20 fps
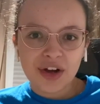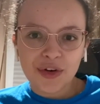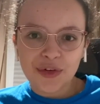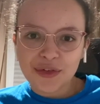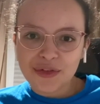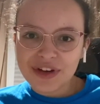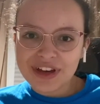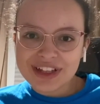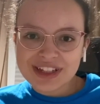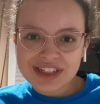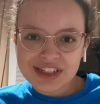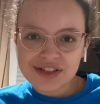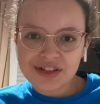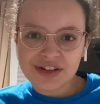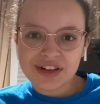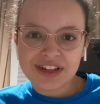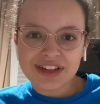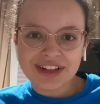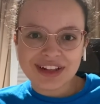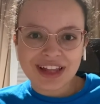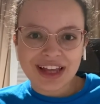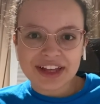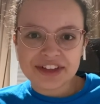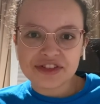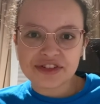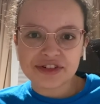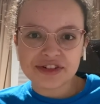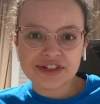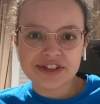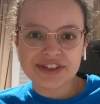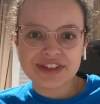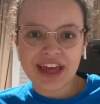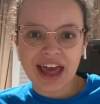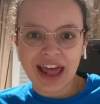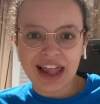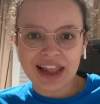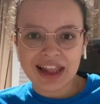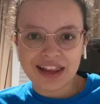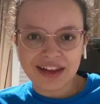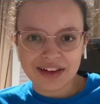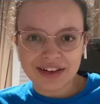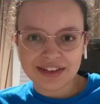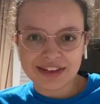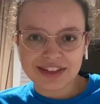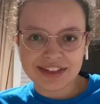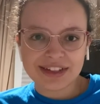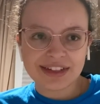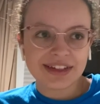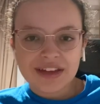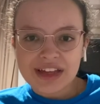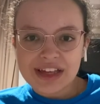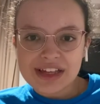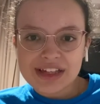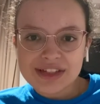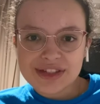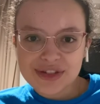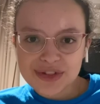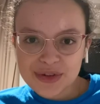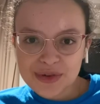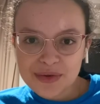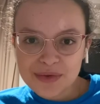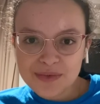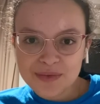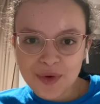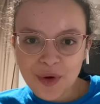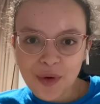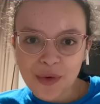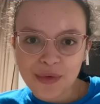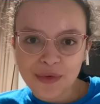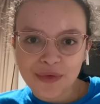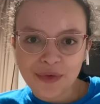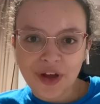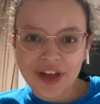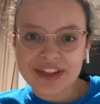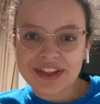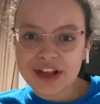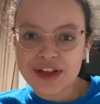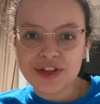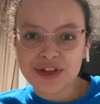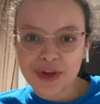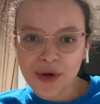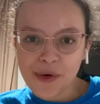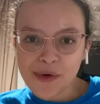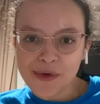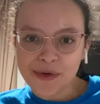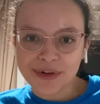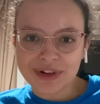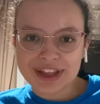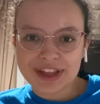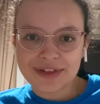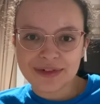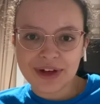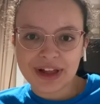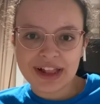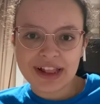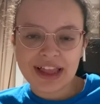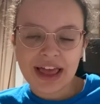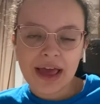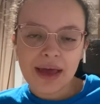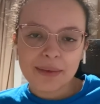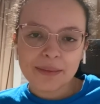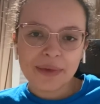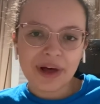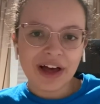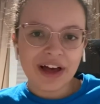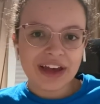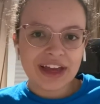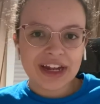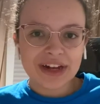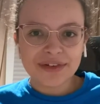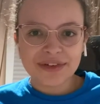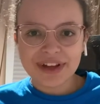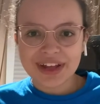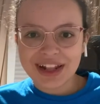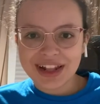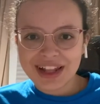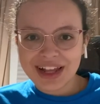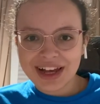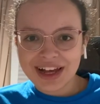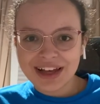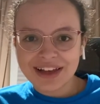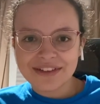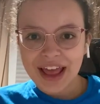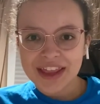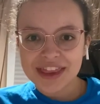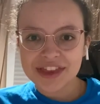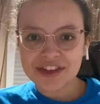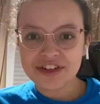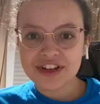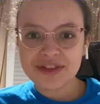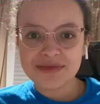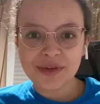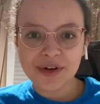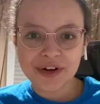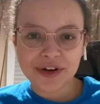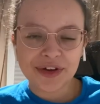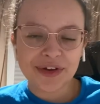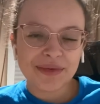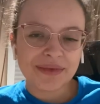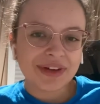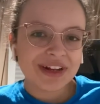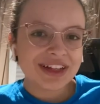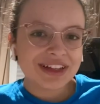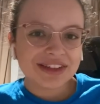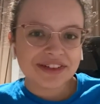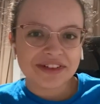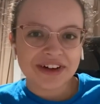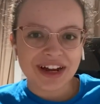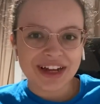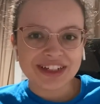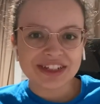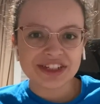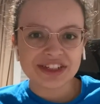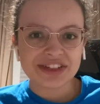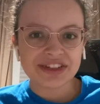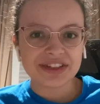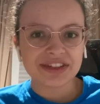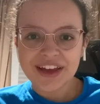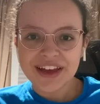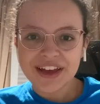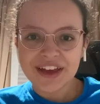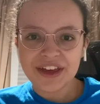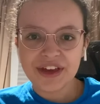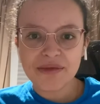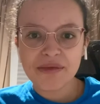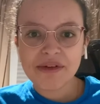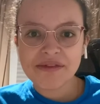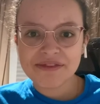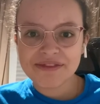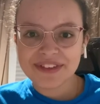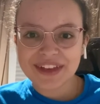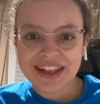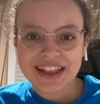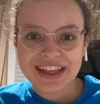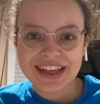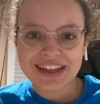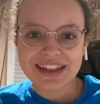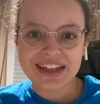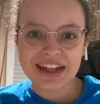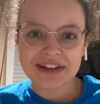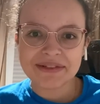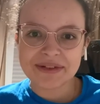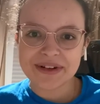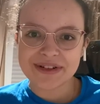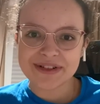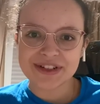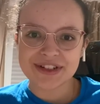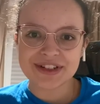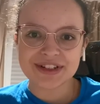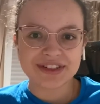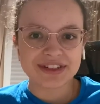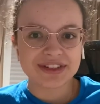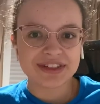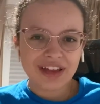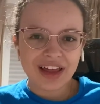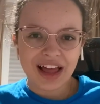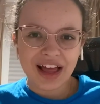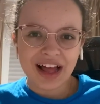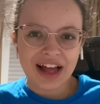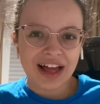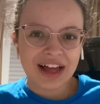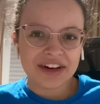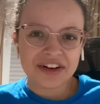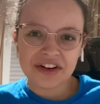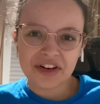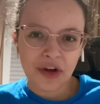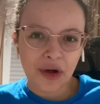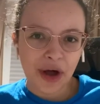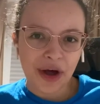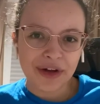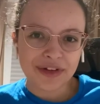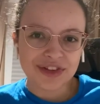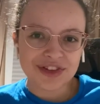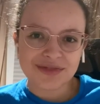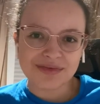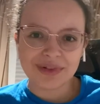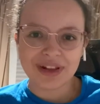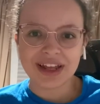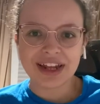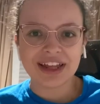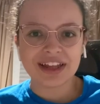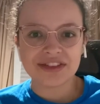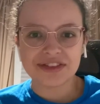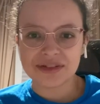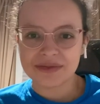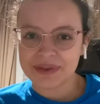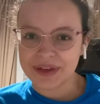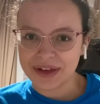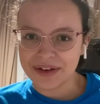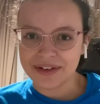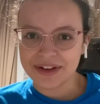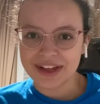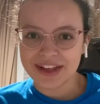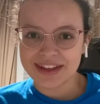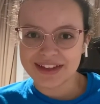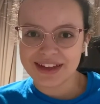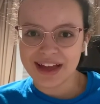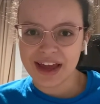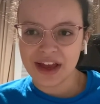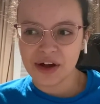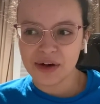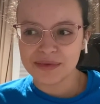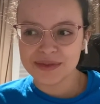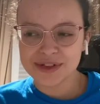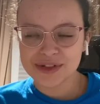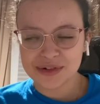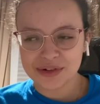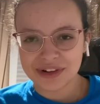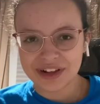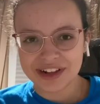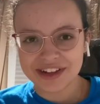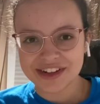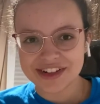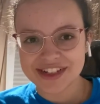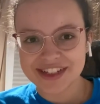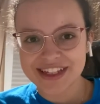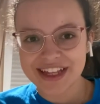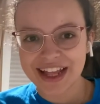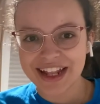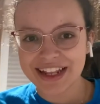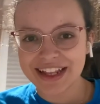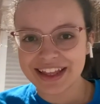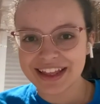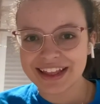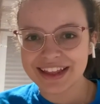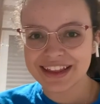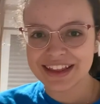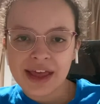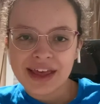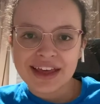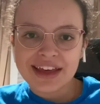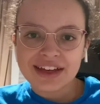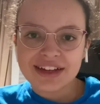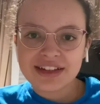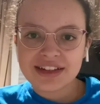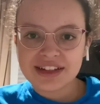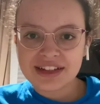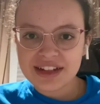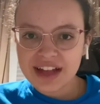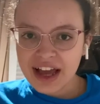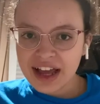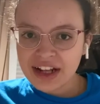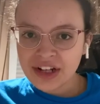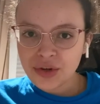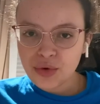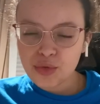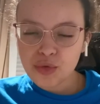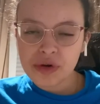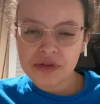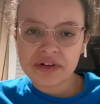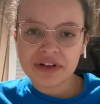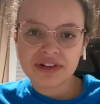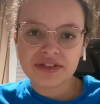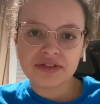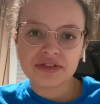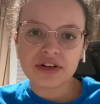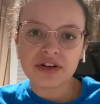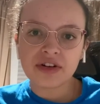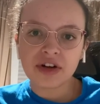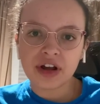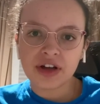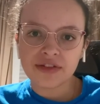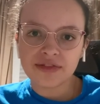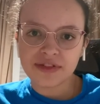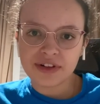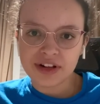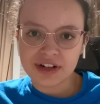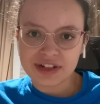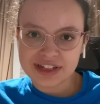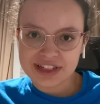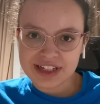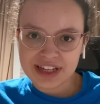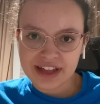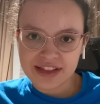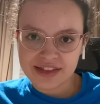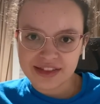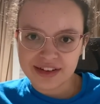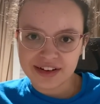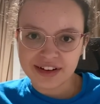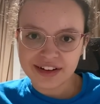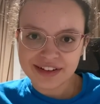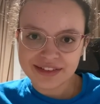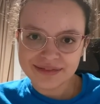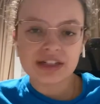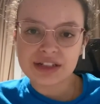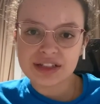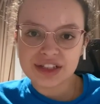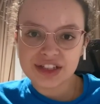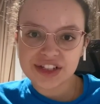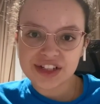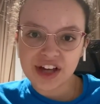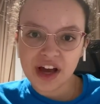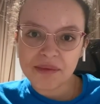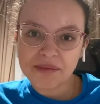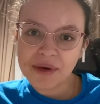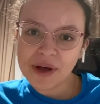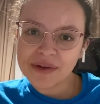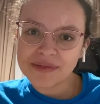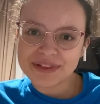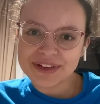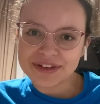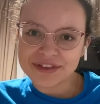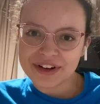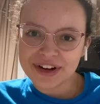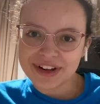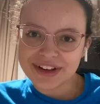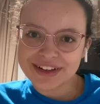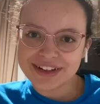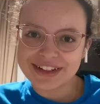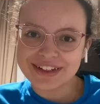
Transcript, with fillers: We enjoyed the lectures a lot. Zoom was so cool as well, but in real life, there's more human interaction, human feelings and emotions. I don't know how to explain it to be honest, I hope you all understand this. And tonight, we went to the Rockefeller Center, top of the rock.